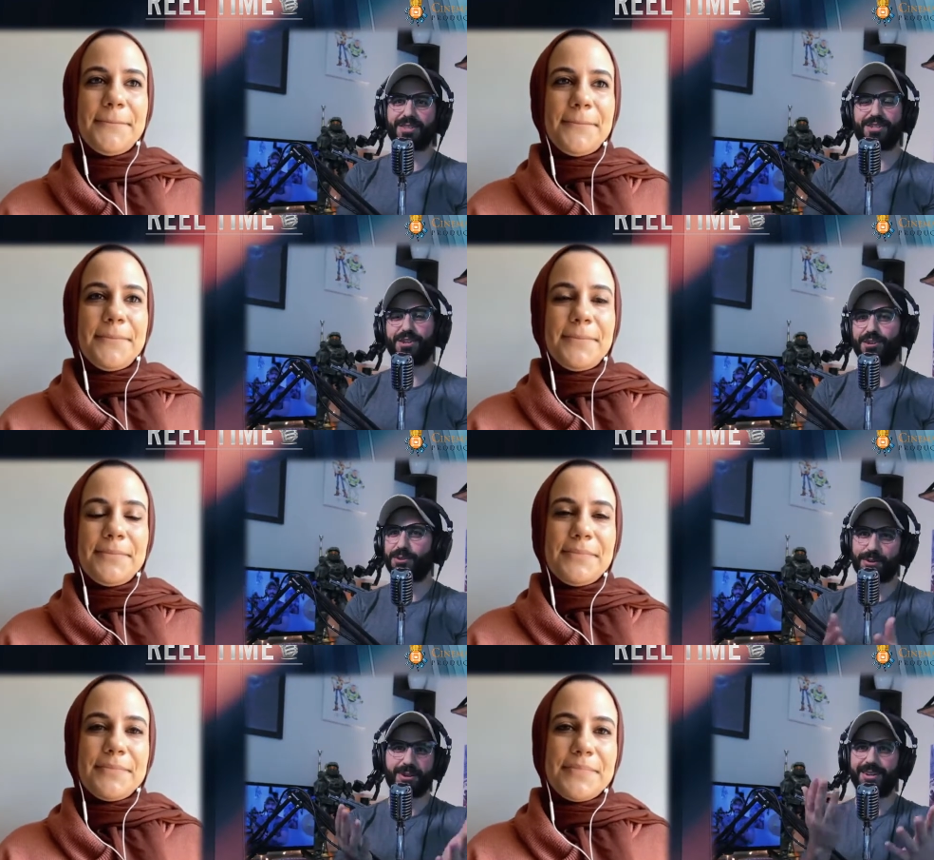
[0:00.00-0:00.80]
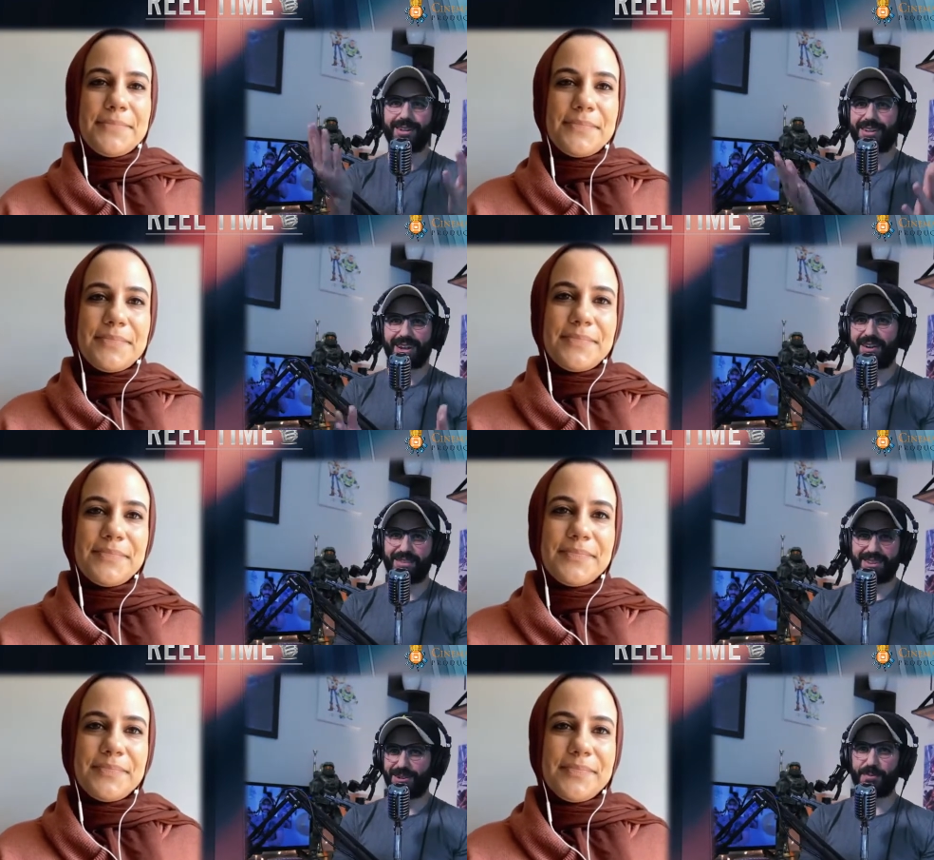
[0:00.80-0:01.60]
Speaker 1: with the show or
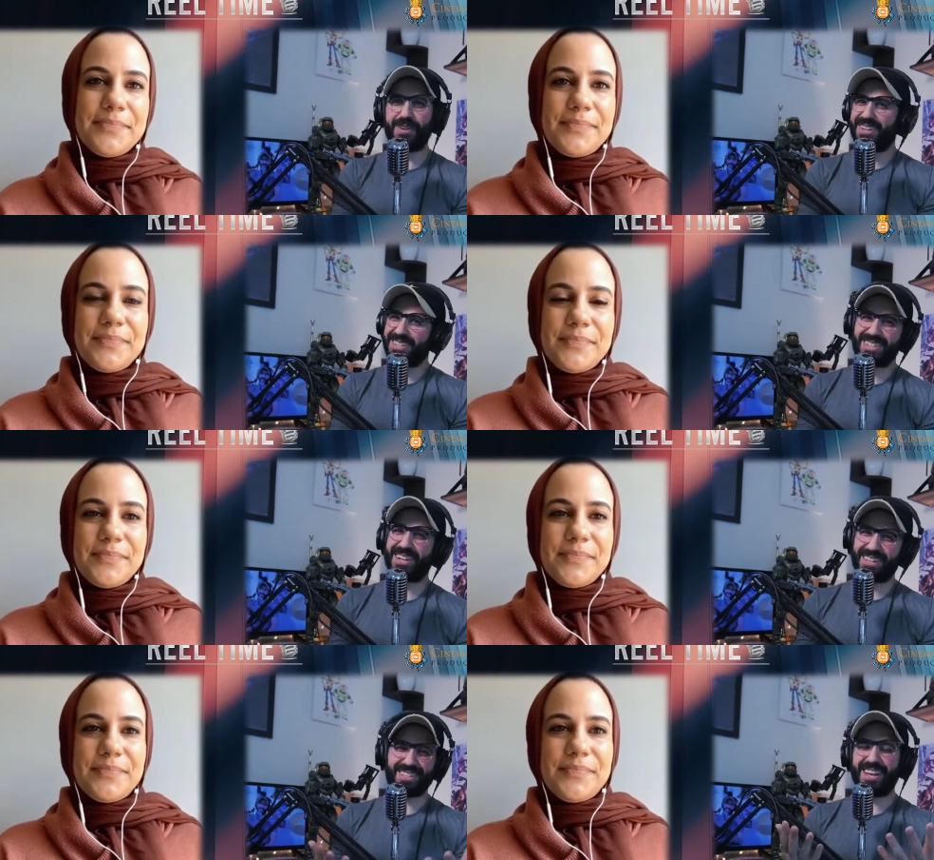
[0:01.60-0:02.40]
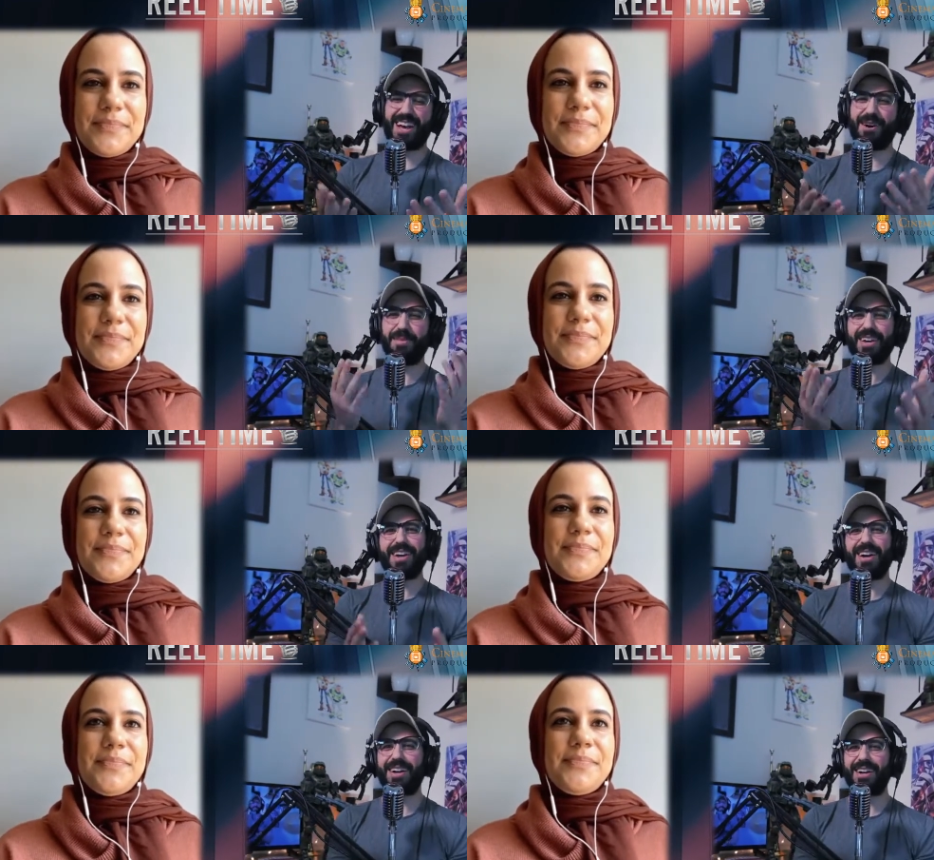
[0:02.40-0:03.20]
have it open on a second tab,
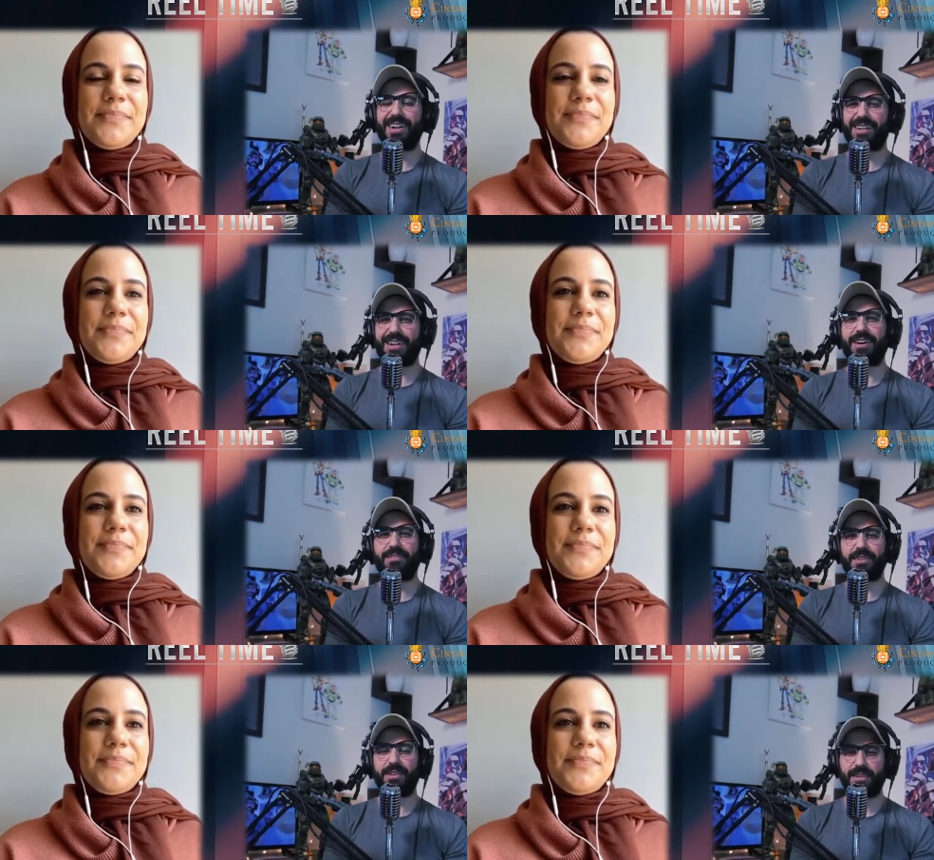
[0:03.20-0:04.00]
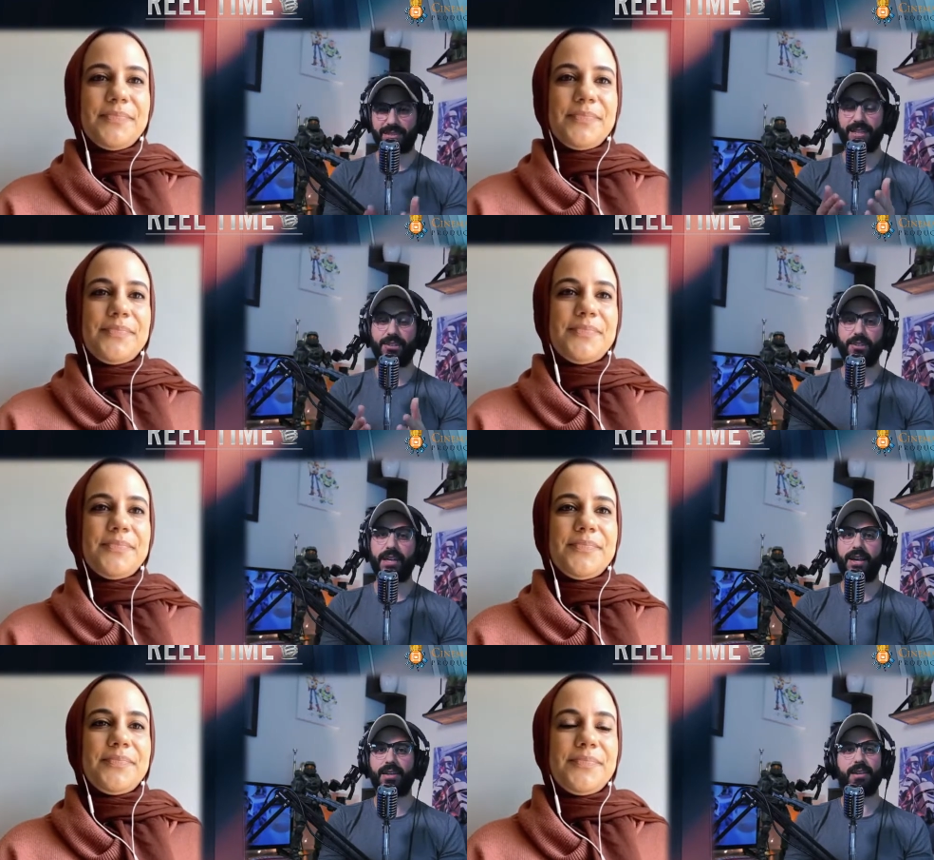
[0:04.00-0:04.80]
uh, have uh, take a
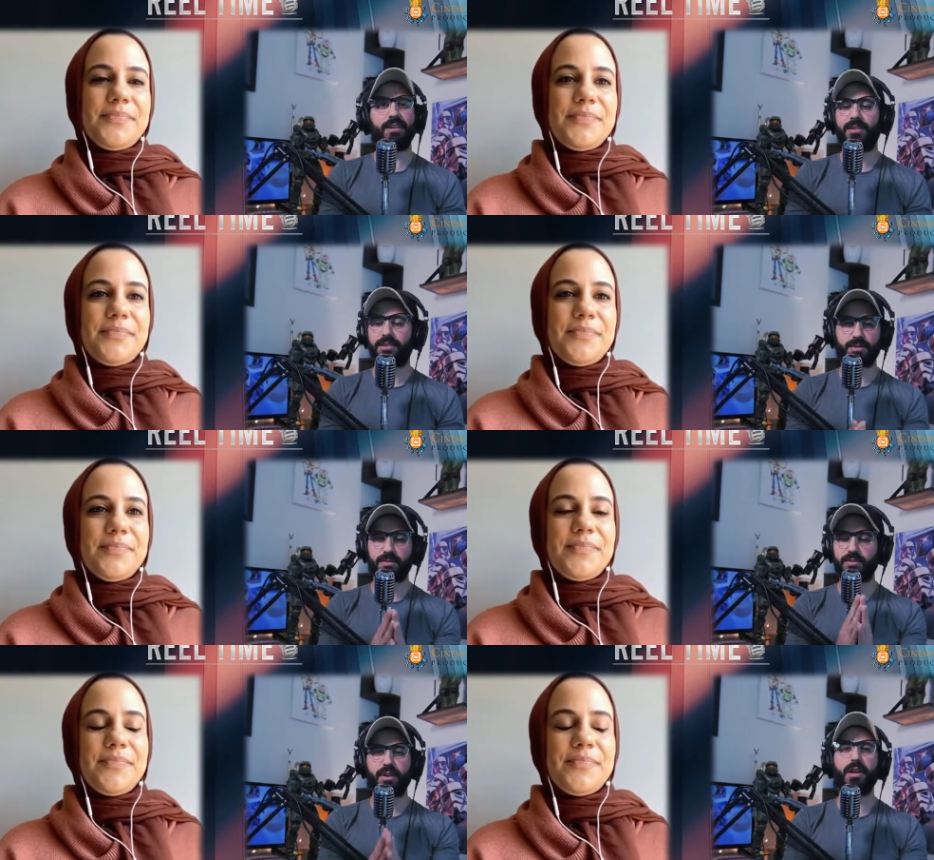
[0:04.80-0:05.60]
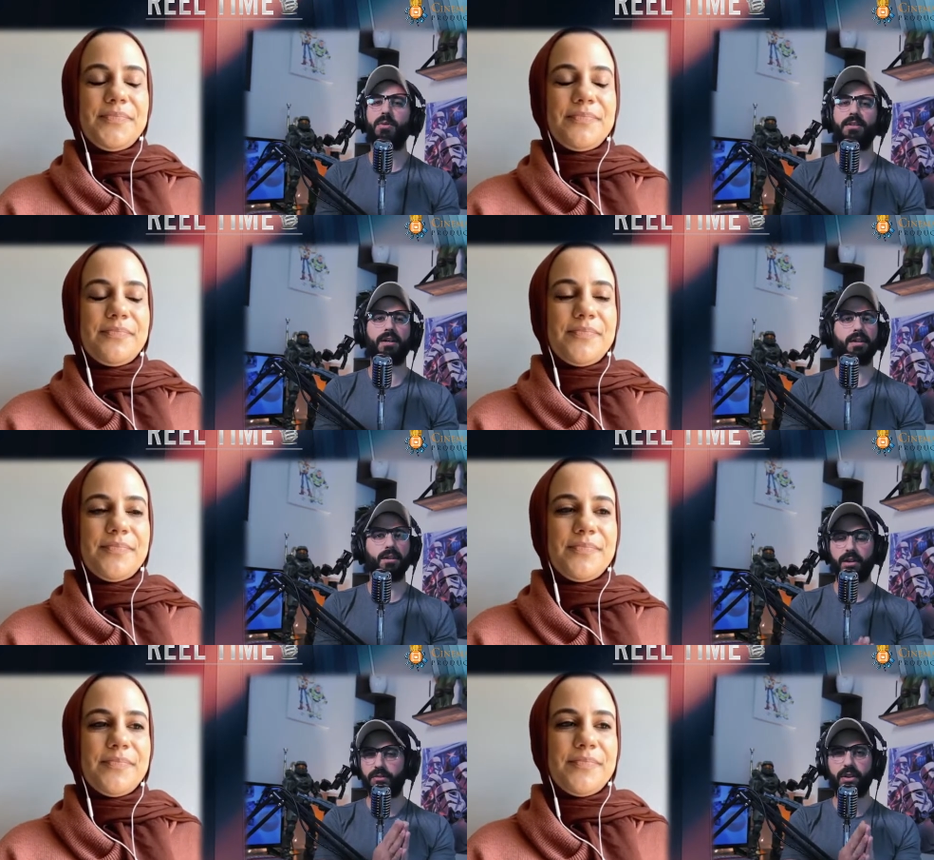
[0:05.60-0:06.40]
look at it. And it's very well
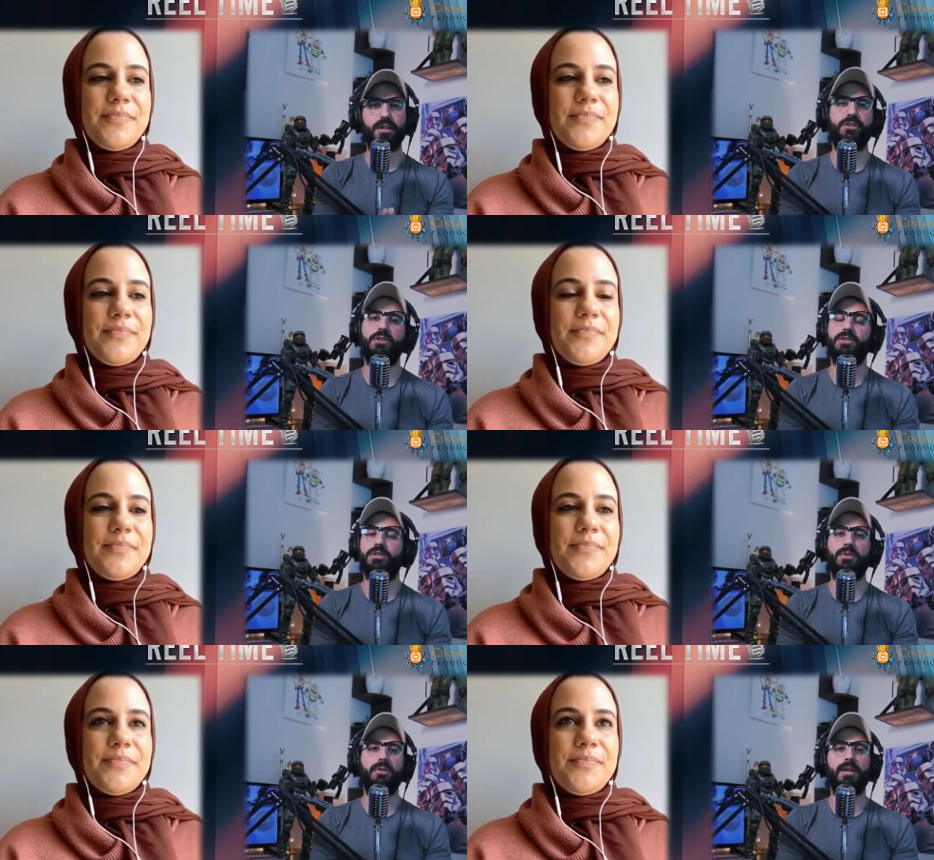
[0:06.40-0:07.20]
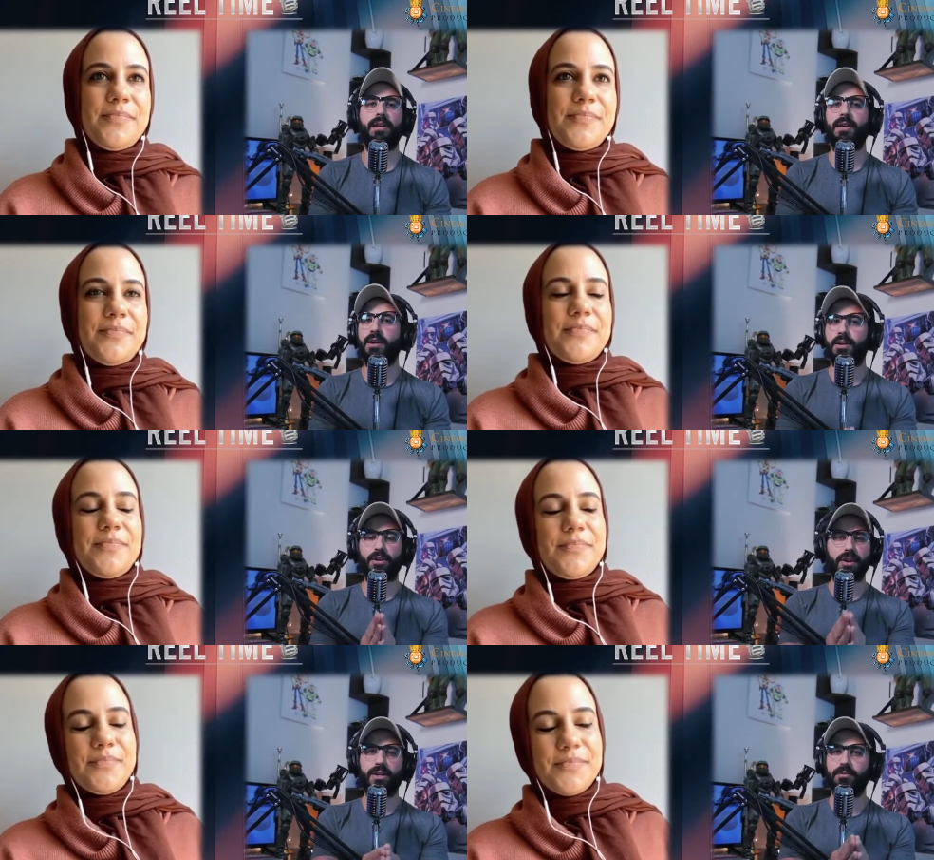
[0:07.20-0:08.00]
done. A very strong story.
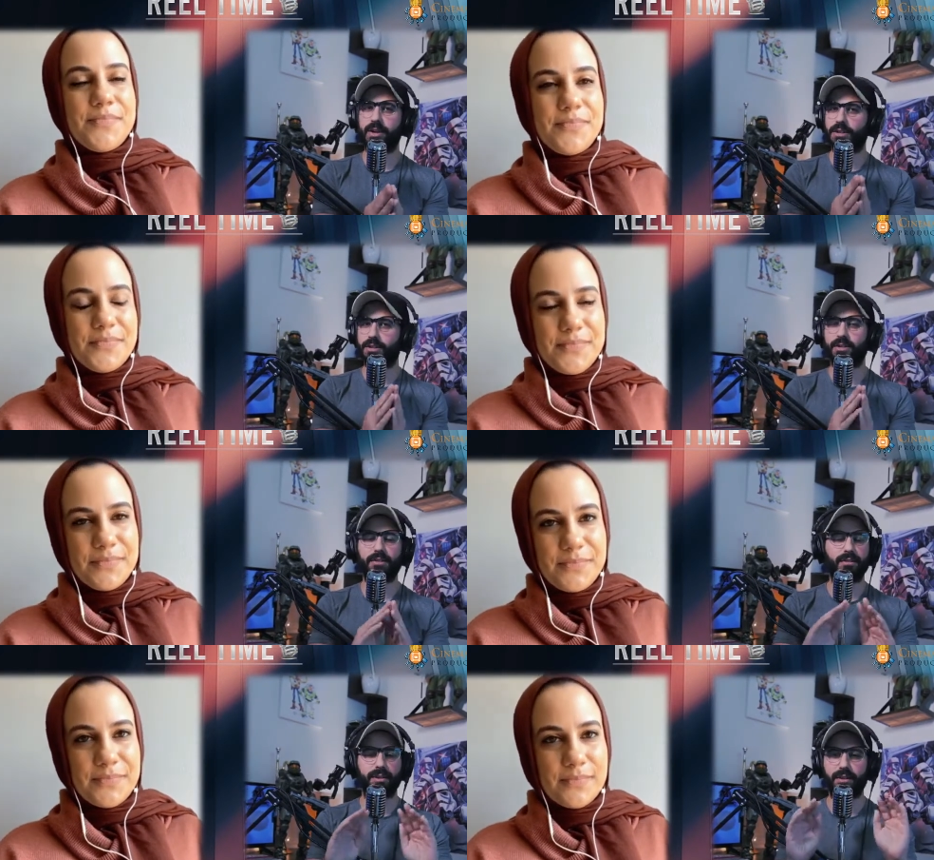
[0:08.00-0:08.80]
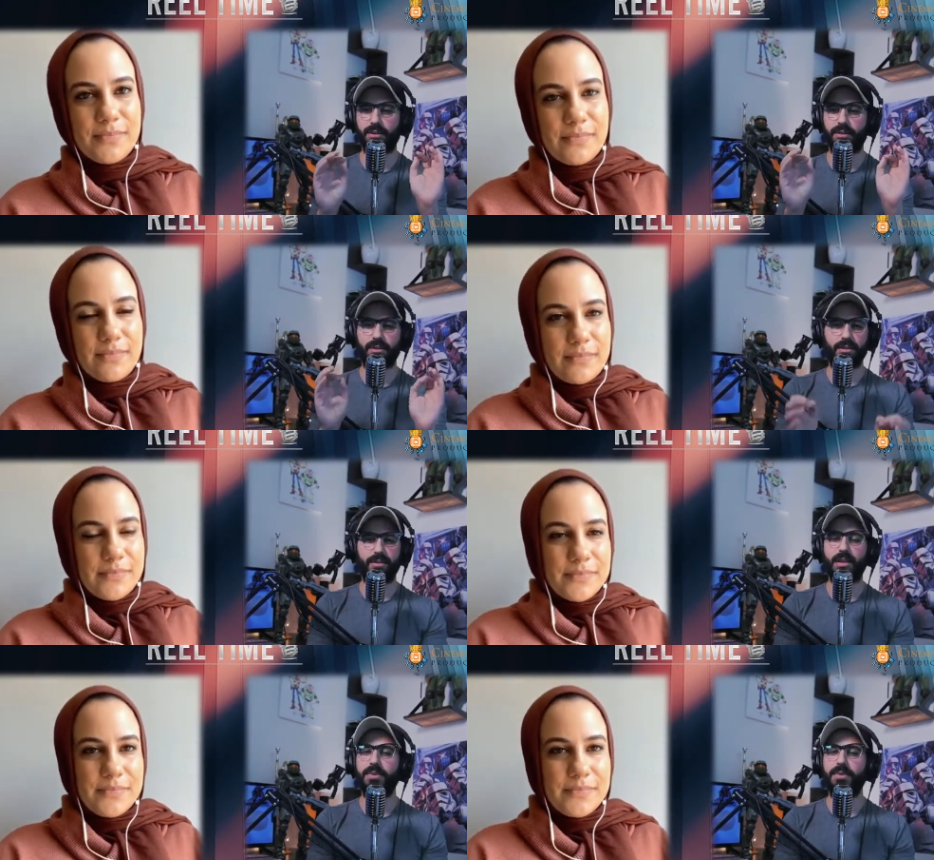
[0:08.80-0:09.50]
Great direction. Uh, the